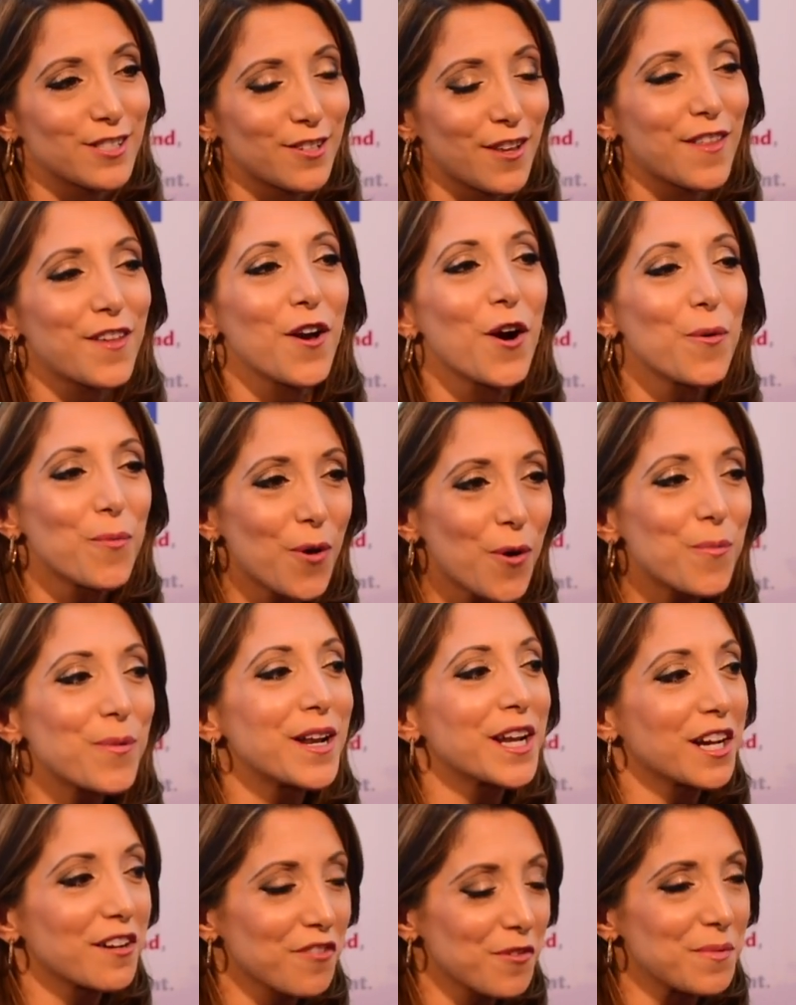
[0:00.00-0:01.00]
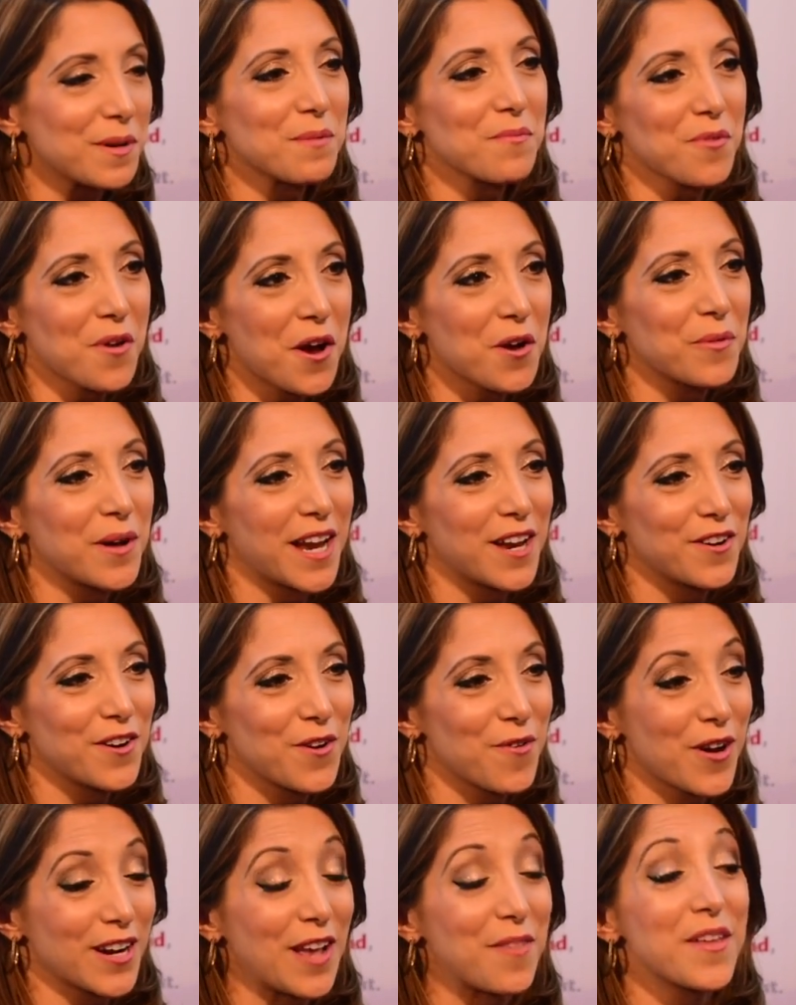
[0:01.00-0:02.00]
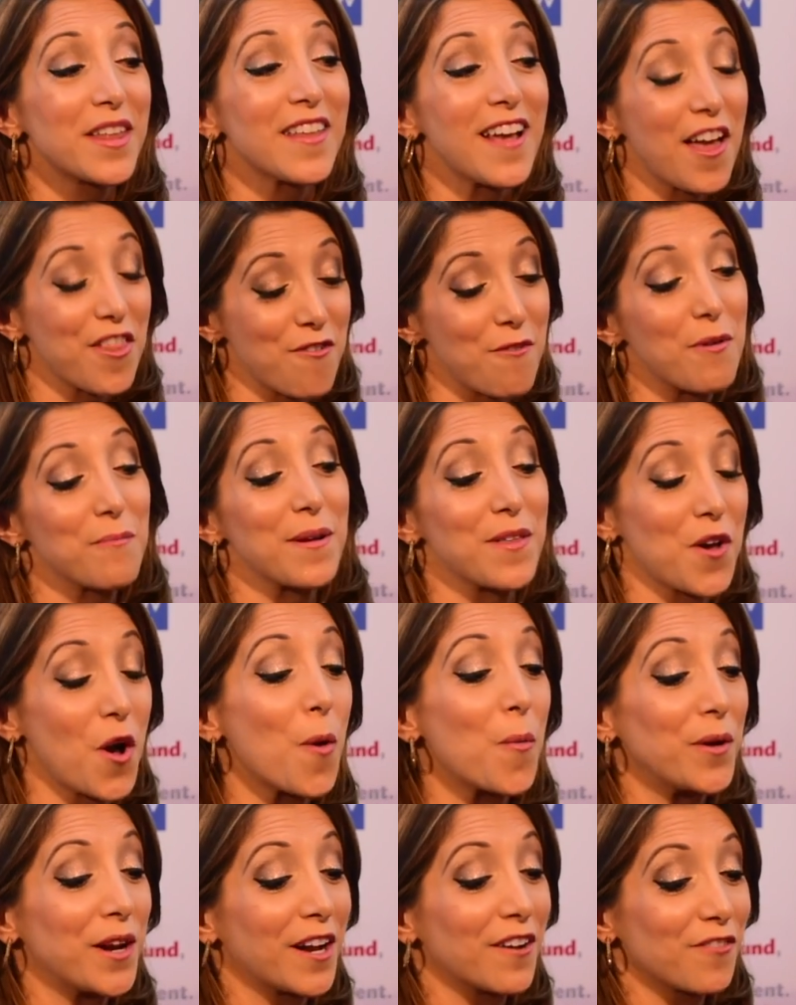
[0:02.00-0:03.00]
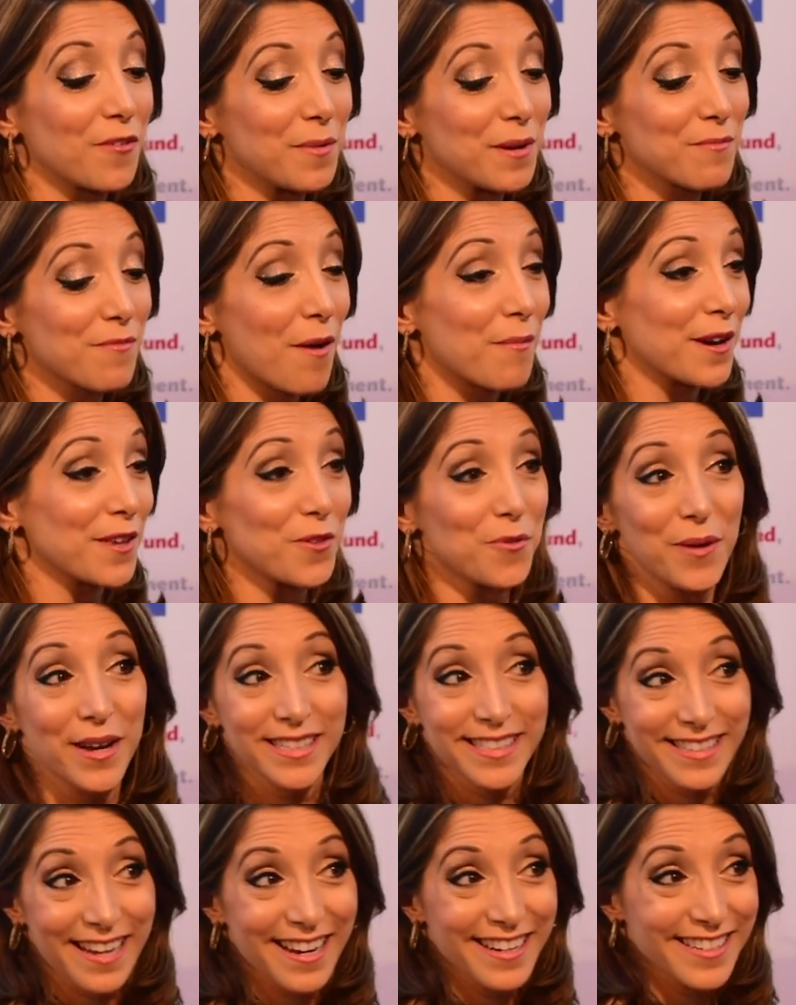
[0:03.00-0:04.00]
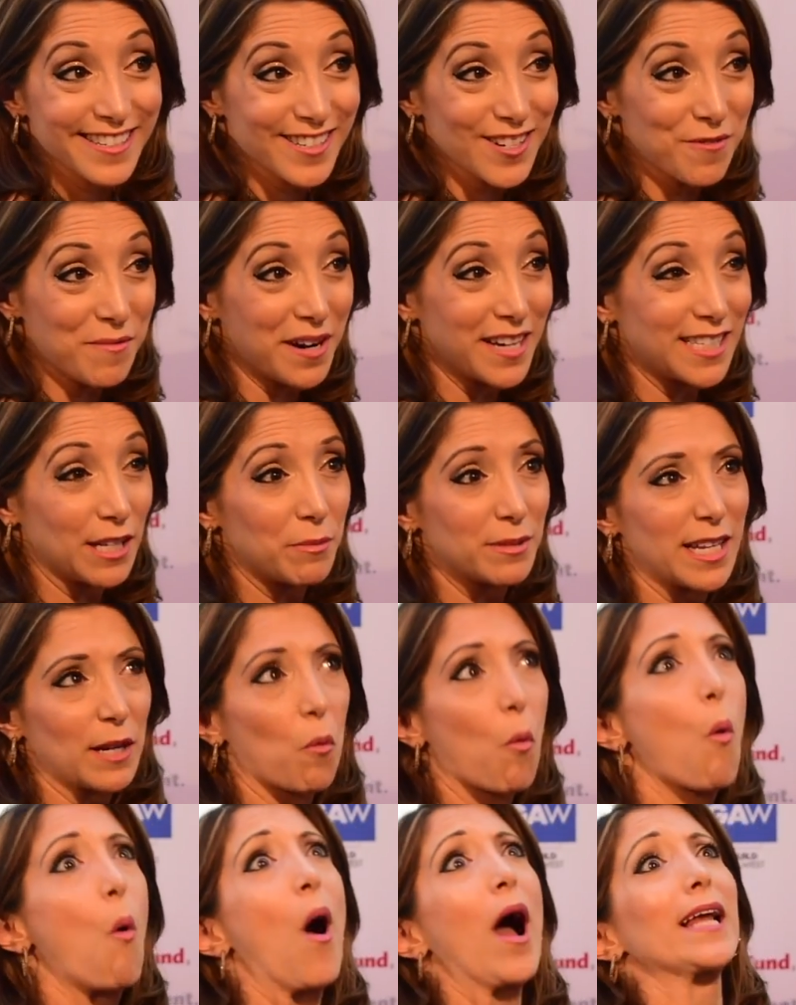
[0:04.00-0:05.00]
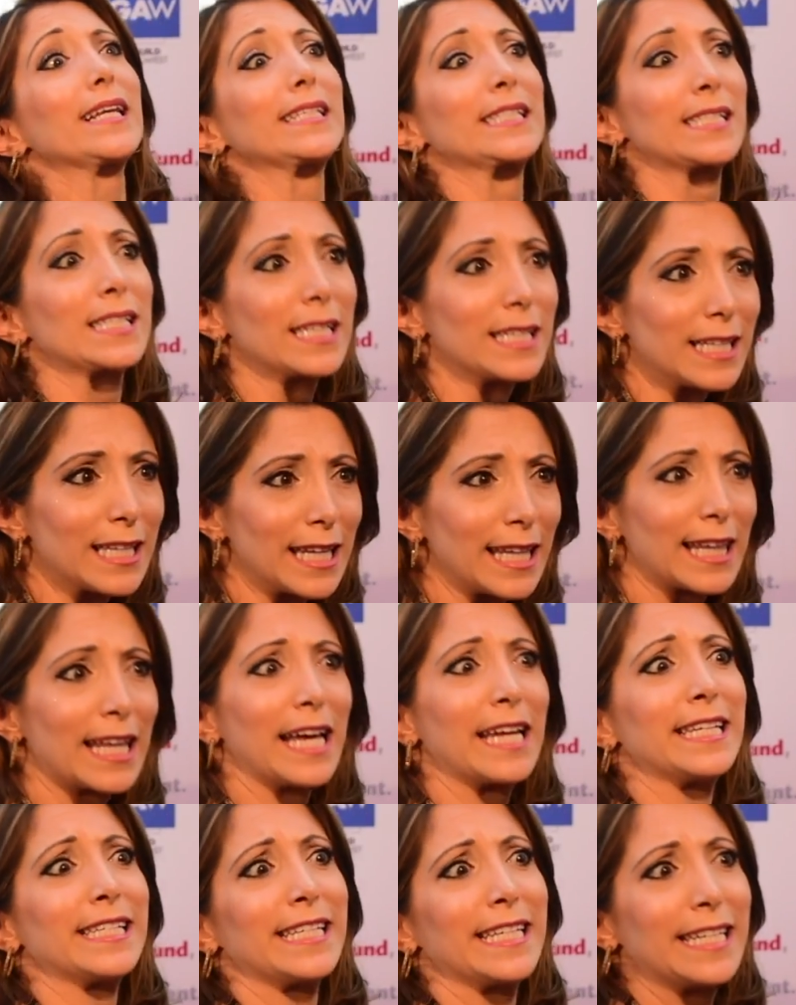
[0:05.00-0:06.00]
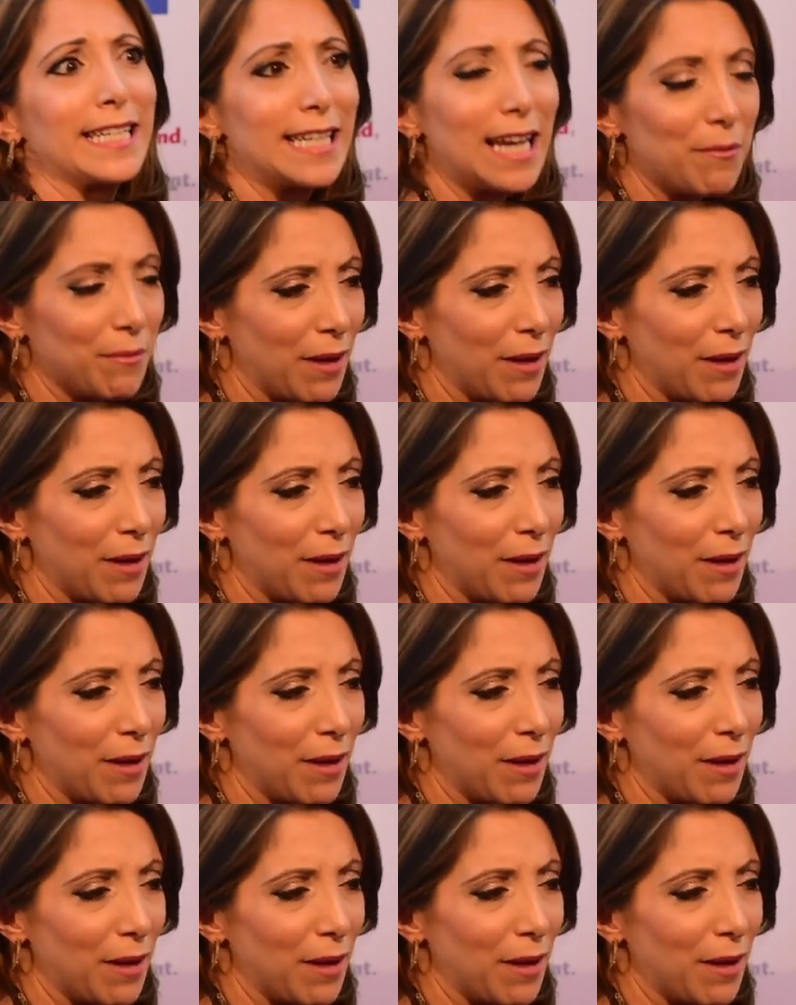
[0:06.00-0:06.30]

So the opening of Forbidden Broadway in New York, and then the other one would be the opening of Forbidden Broadway in the West End too, because it was like, what? Right? London?